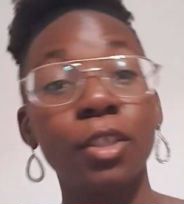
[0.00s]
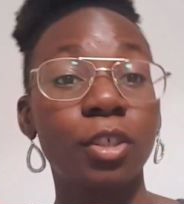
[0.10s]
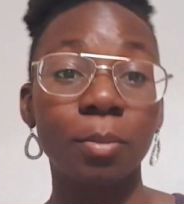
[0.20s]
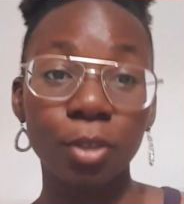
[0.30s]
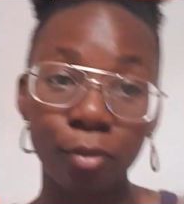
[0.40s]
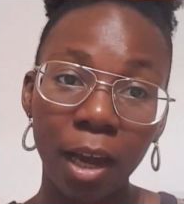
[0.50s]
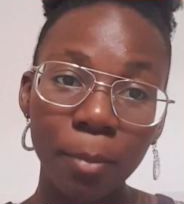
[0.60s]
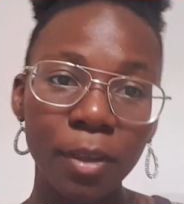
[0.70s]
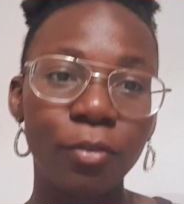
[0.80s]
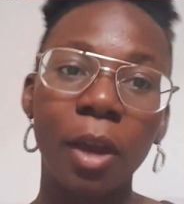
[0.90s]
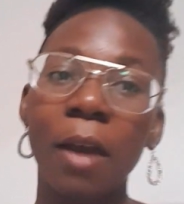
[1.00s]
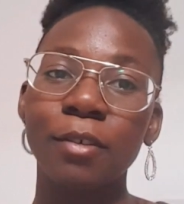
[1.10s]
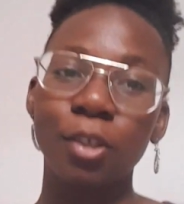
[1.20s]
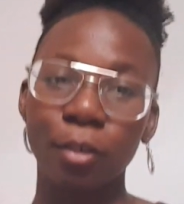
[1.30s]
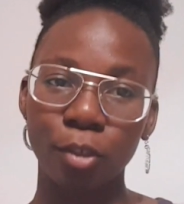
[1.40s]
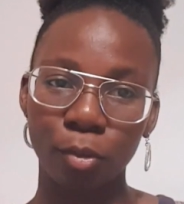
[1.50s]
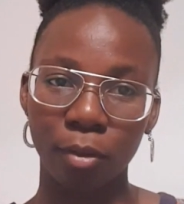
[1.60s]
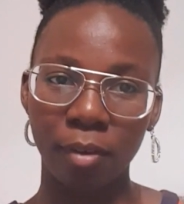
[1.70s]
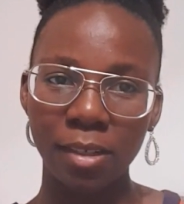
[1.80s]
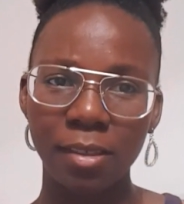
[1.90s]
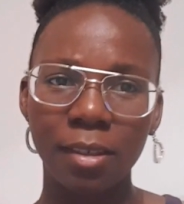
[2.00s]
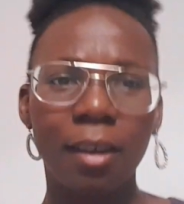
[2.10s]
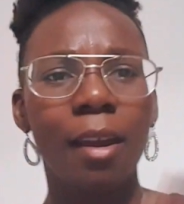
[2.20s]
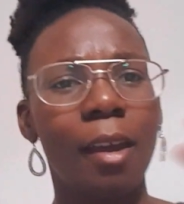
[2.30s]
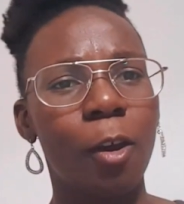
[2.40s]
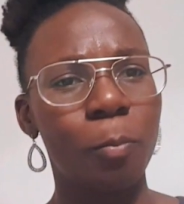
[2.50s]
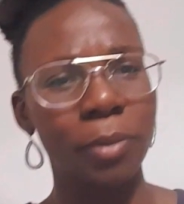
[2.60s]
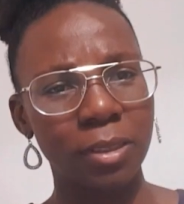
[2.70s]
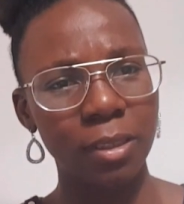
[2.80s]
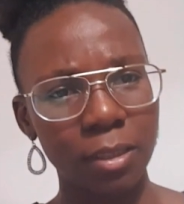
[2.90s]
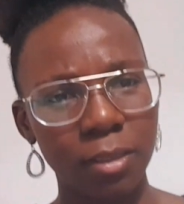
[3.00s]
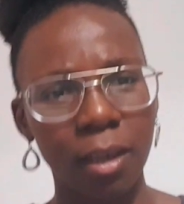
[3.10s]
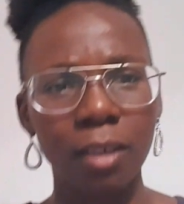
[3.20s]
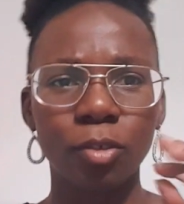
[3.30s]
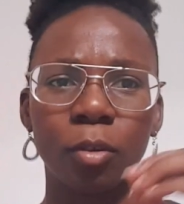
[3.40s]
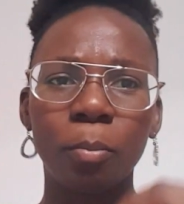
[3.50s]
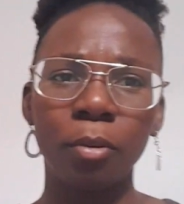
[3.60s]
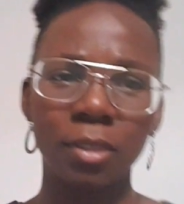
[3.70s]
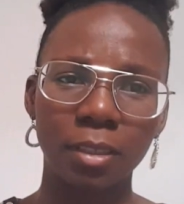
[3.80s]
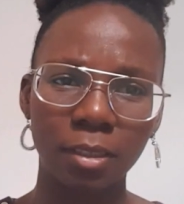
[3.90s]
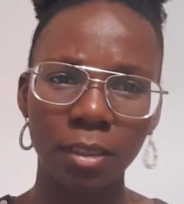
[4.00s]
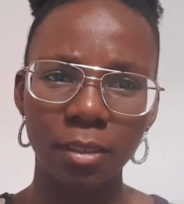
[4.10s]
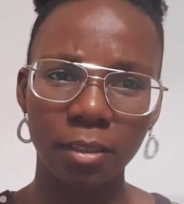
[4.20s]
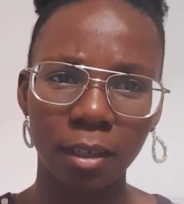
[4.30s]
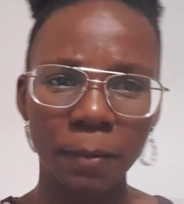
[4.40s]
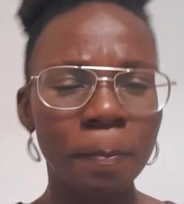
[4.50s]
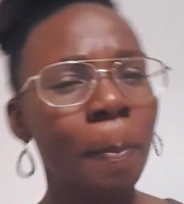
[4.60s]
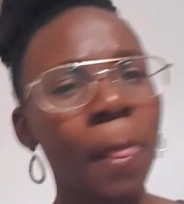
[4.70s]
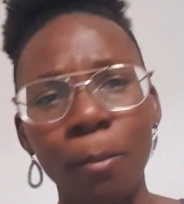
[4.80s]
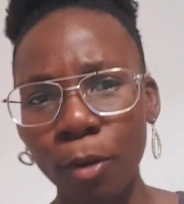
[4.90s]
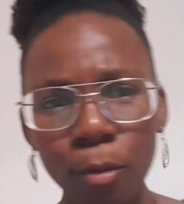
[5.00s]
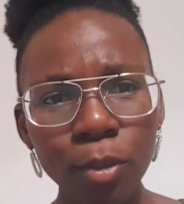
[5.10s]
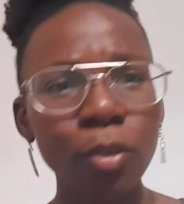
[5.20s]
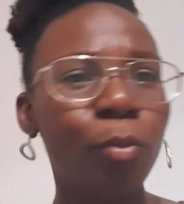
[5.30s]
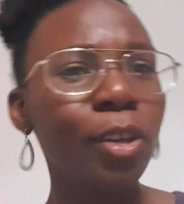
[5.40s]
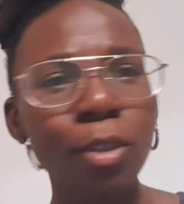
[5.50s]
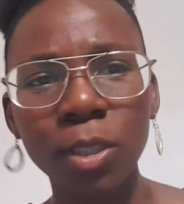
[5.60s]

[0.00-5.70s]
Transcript: Subscribe if you haven't done so already. Help a sister, support a sister. But also, when you